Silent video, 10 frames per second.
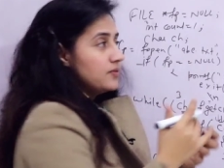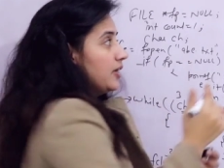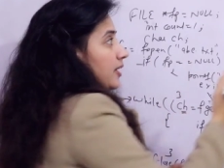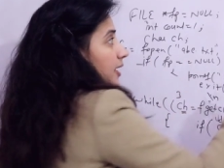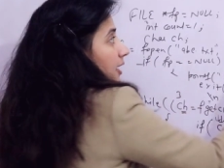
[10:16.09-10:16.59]

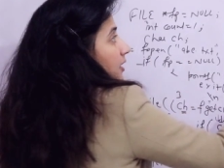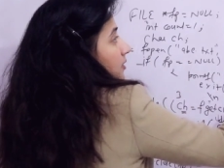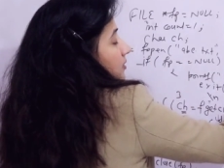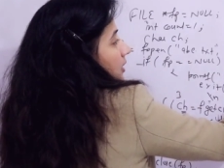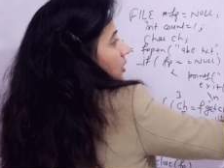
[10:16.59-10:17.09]
then here
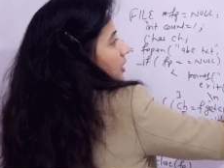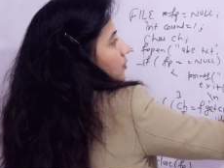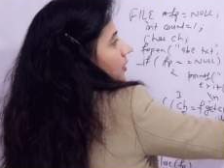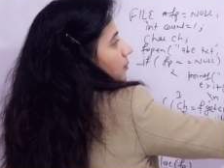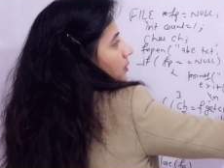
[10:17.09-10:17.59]
they will
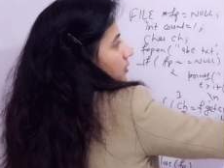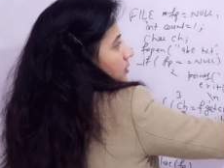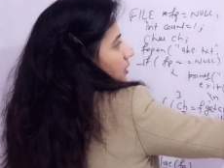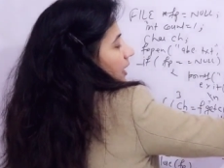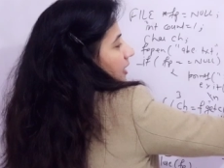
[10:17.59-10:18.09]
give
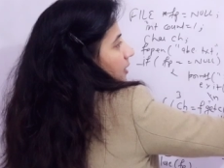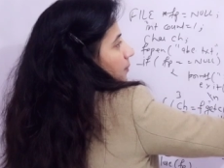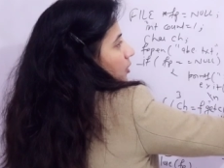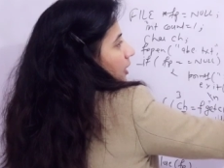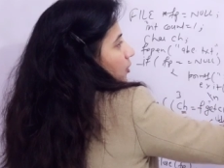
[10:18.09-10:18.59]
the line
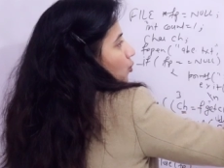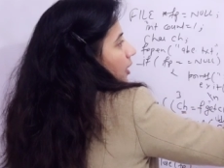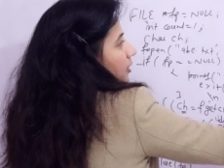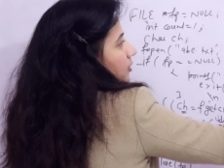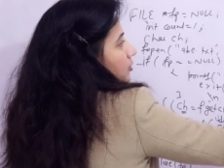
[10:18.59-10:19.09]
number like
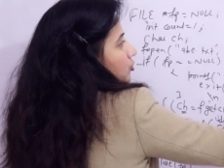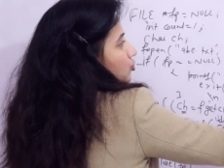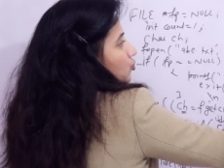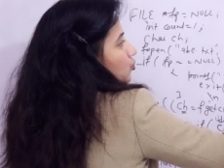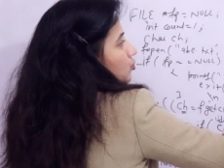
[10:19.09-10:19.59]
1,
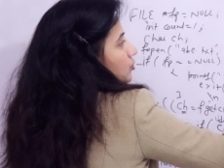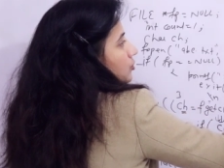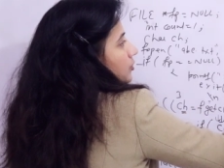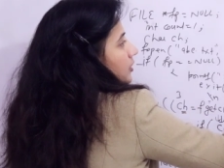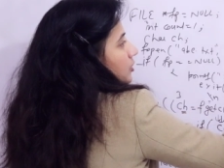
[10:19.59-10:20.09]
2,
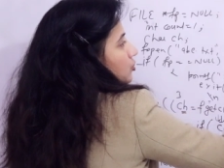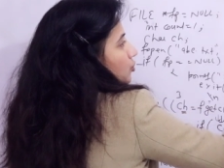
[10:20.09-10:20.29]
3.